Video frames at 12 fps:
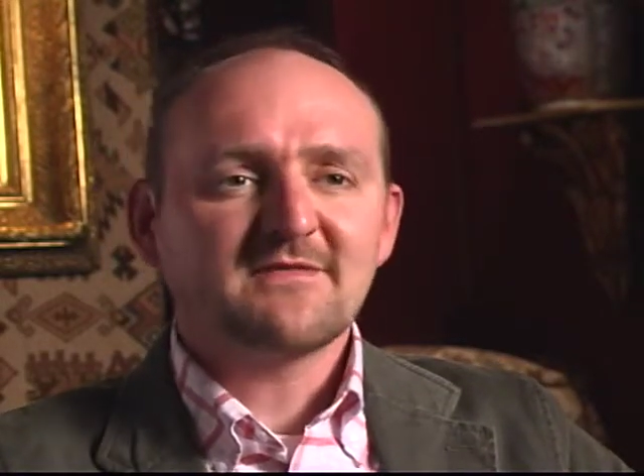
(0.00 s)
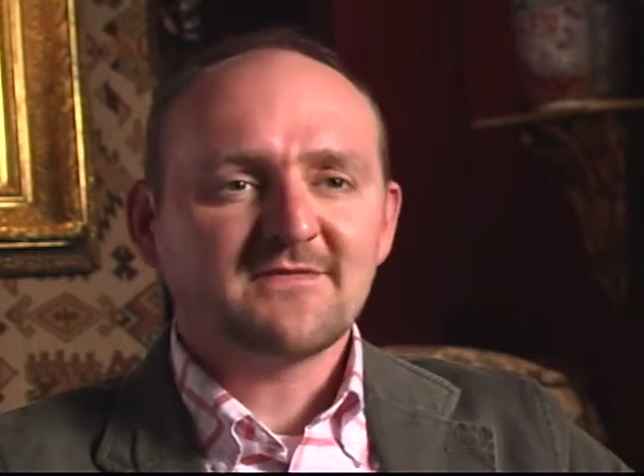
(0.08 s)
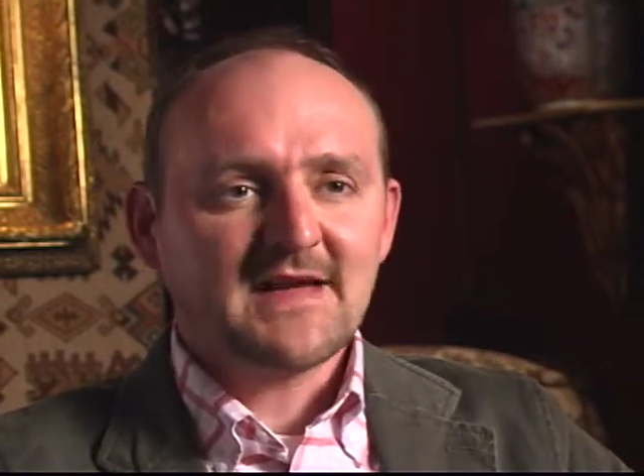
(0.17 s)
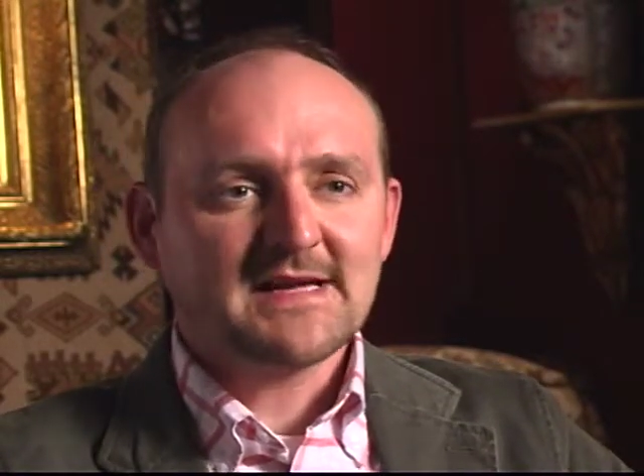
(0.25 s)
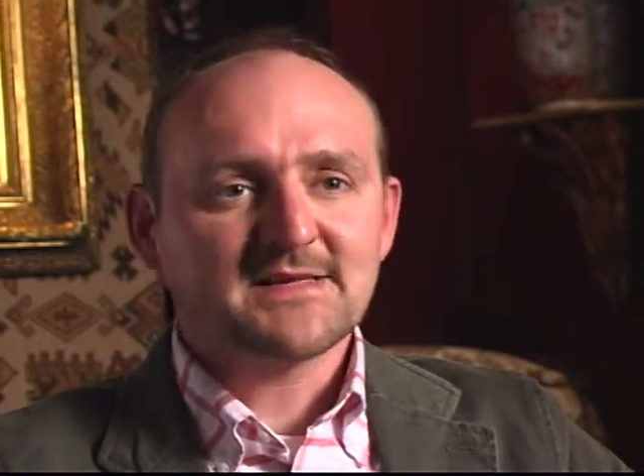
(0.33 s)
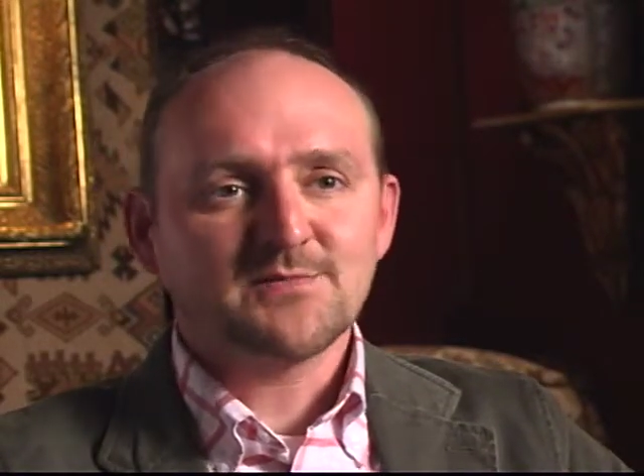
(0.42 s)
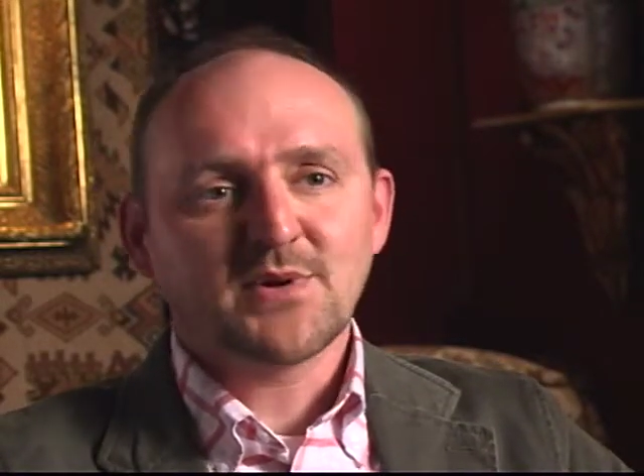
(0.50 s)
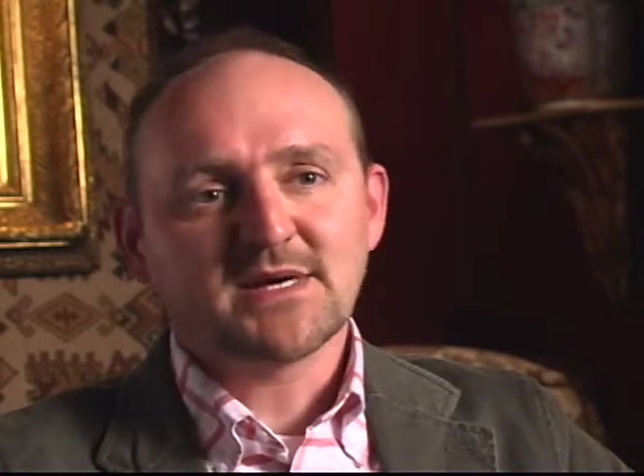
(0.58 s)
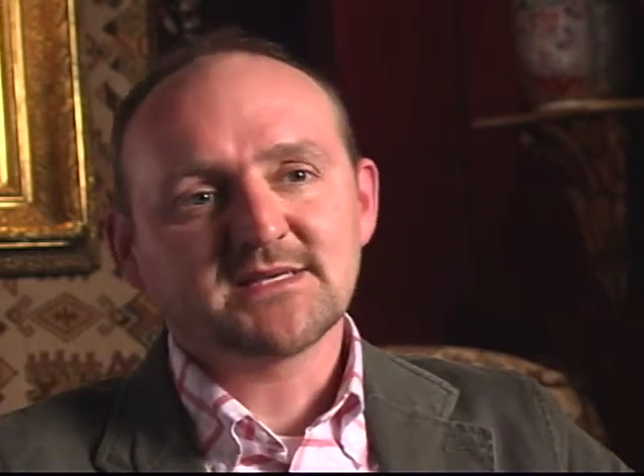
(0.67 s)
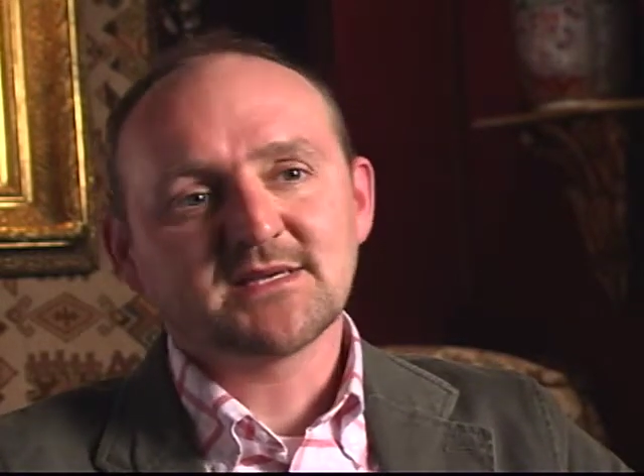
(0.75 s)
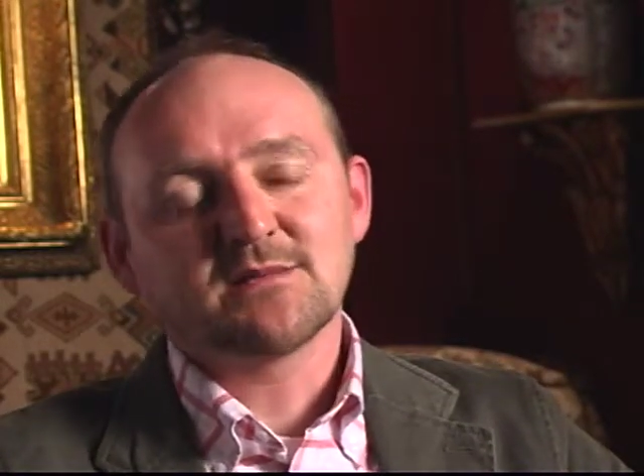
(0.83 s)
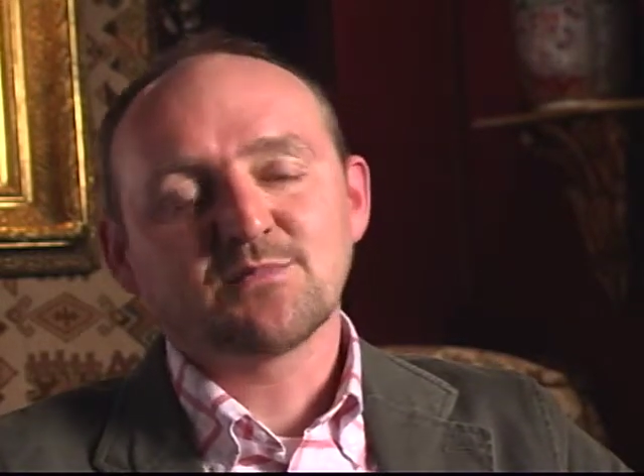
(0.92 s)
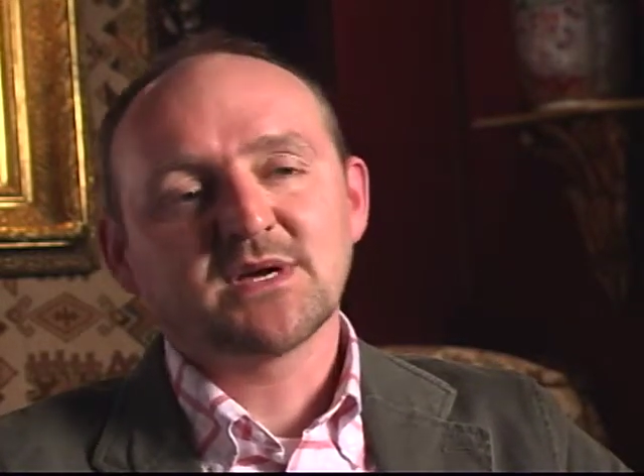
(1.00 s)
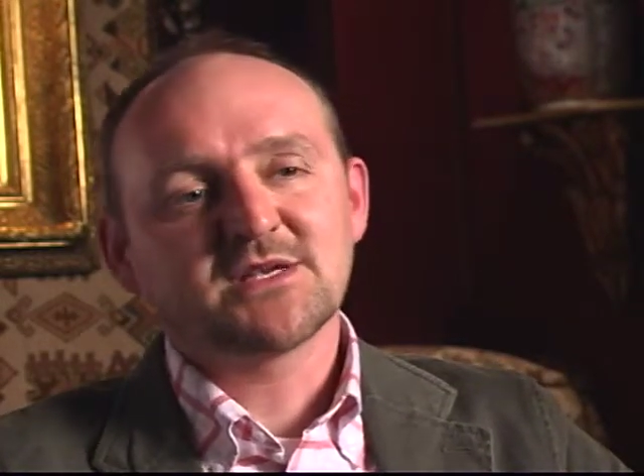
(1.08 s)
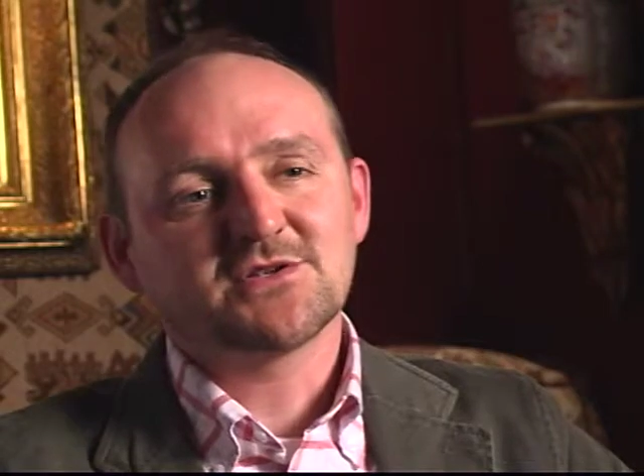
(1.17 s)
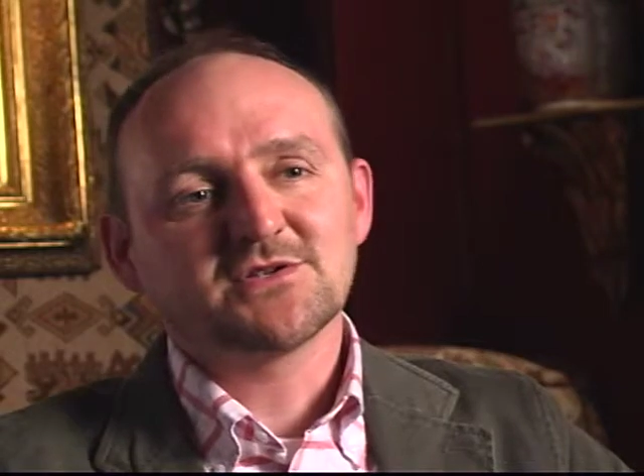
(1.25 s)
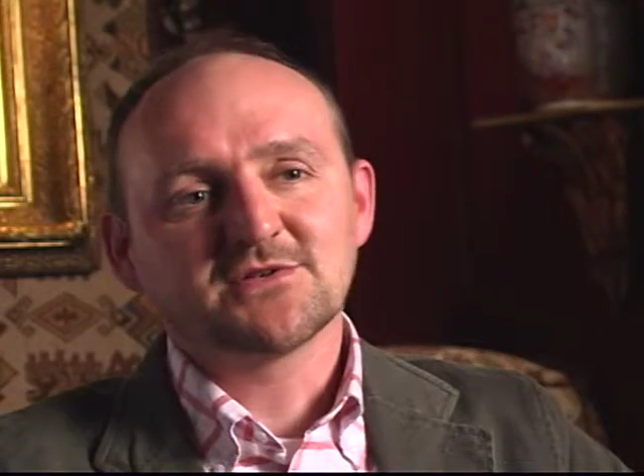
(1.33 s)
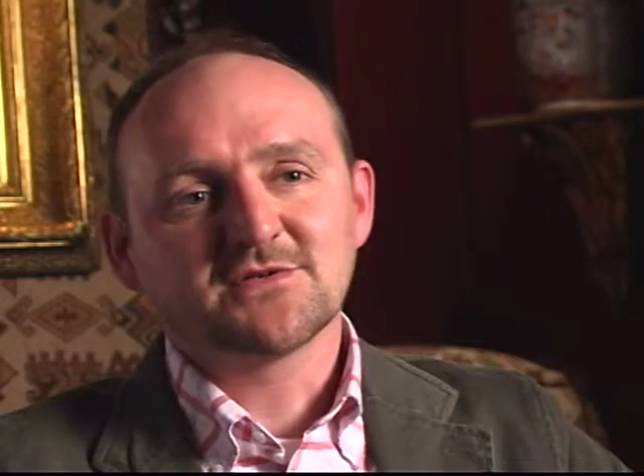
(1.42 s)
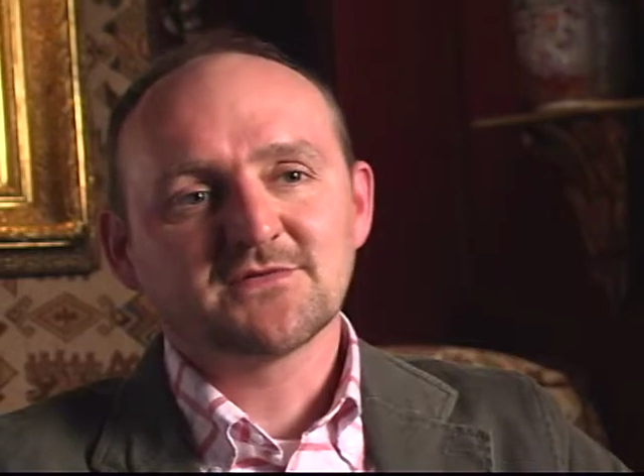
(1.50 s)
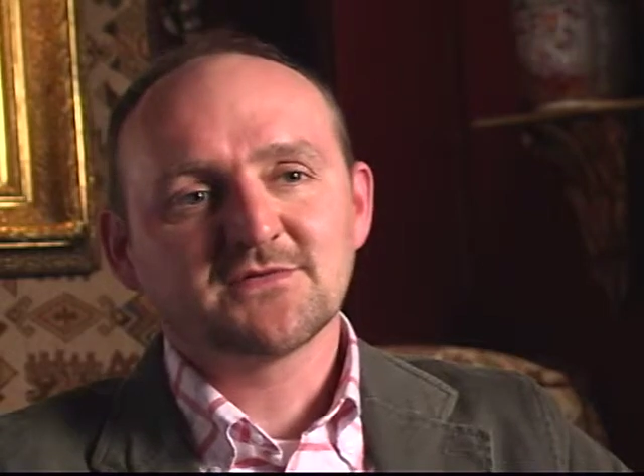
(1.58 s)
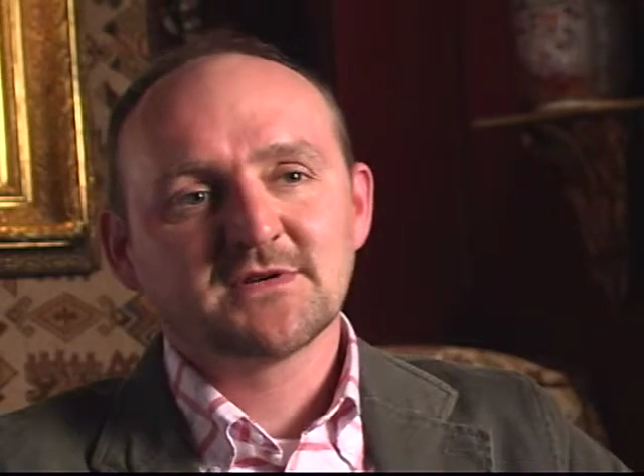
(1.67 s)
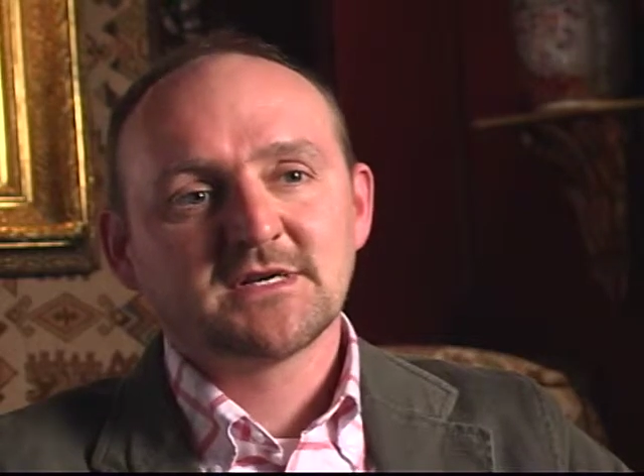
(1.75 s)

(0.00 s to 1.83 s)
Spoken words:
affected by seeing pictures of